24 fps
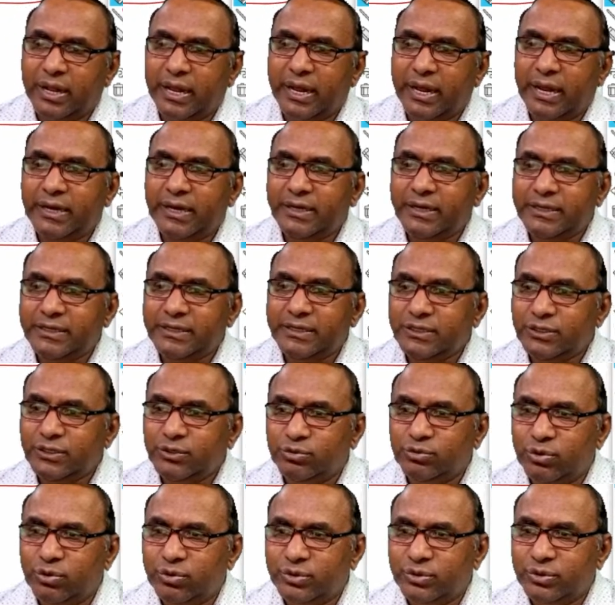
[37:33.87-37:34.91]
and
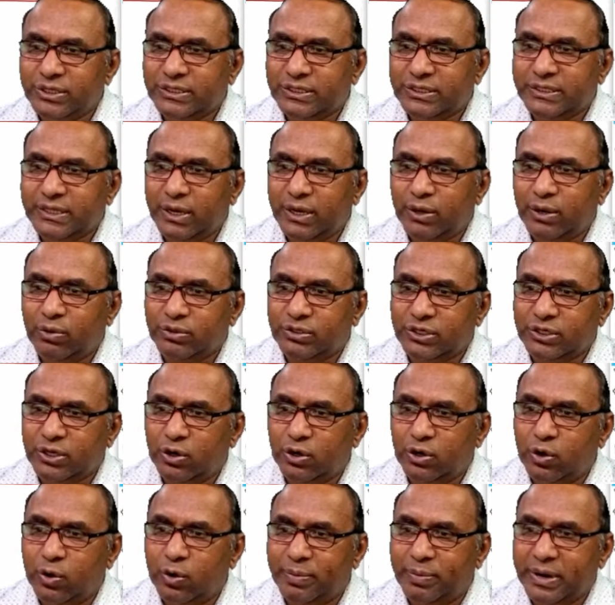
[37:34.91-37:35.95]
you know this is the
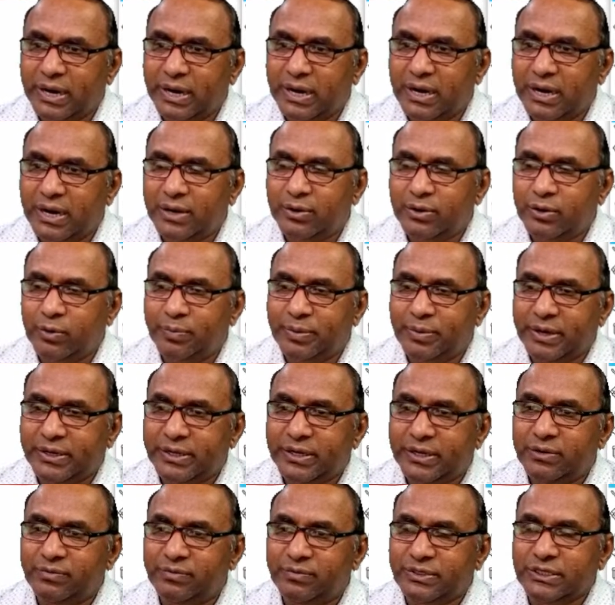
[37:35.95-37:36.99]
logical
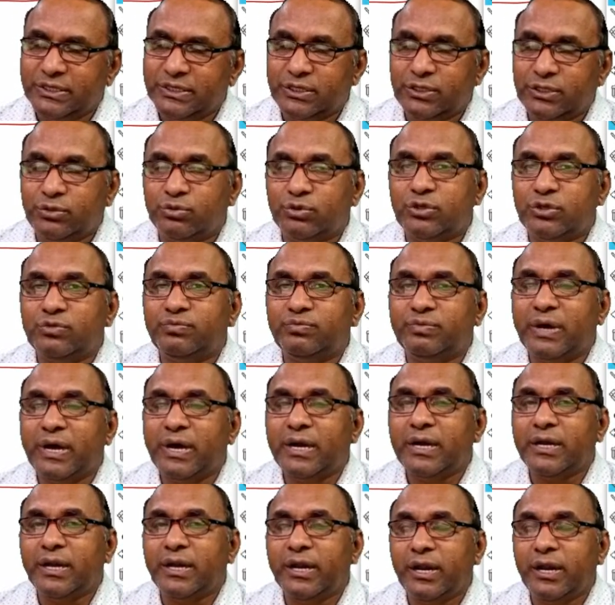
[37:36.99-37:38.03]
operator which is used
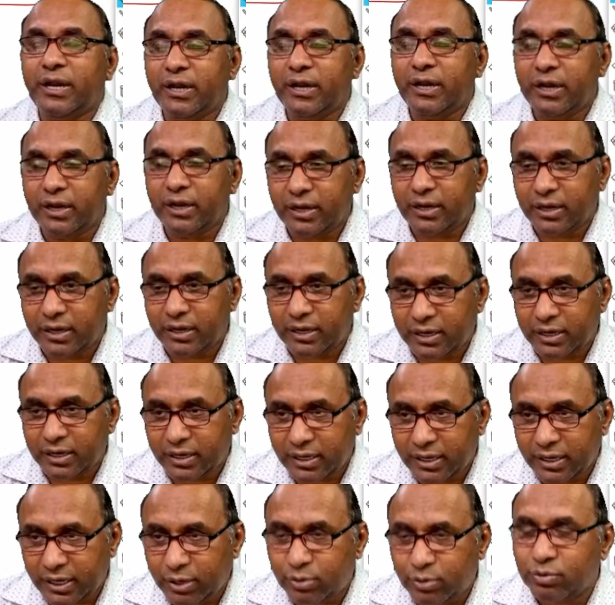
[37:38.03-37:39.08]
for
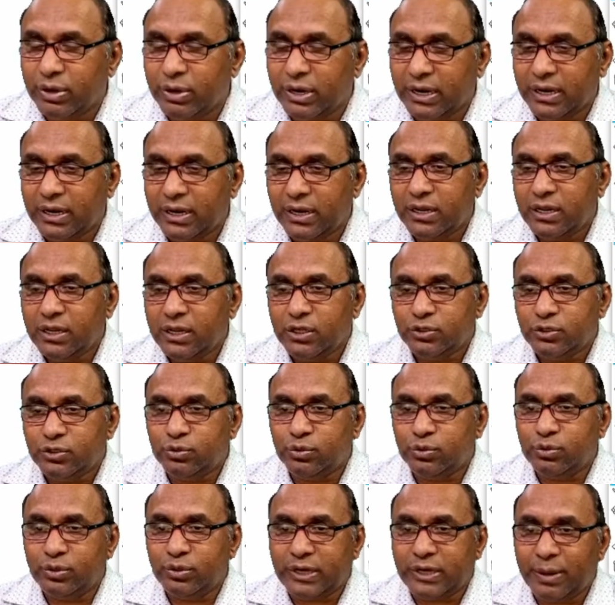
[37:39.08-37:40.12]
equal.
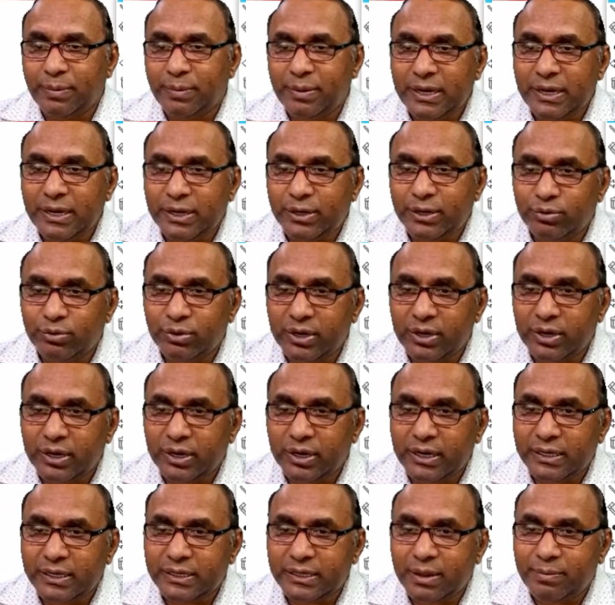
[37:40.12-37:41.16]
So double equal
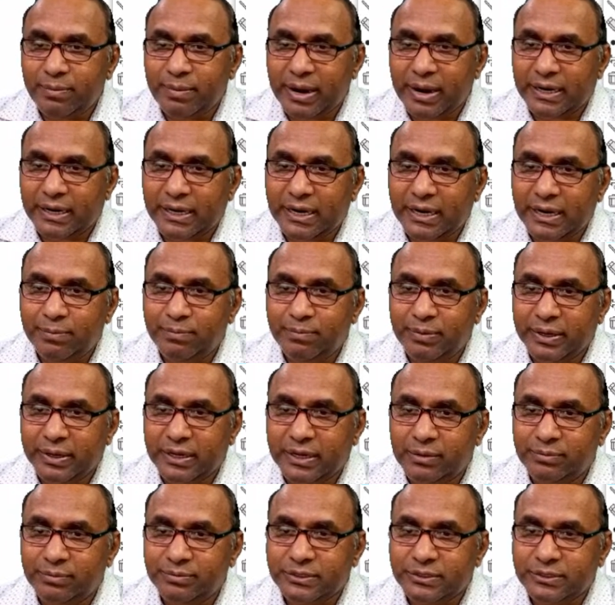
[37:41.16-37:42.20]
in the MATLAB
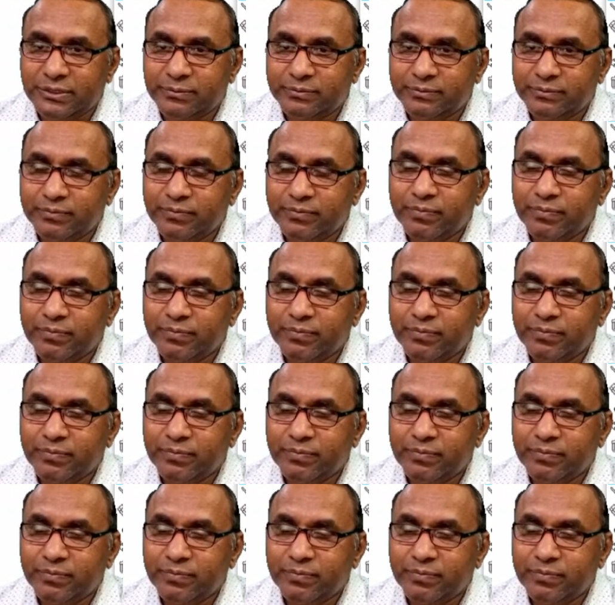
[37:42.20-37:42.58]
becomes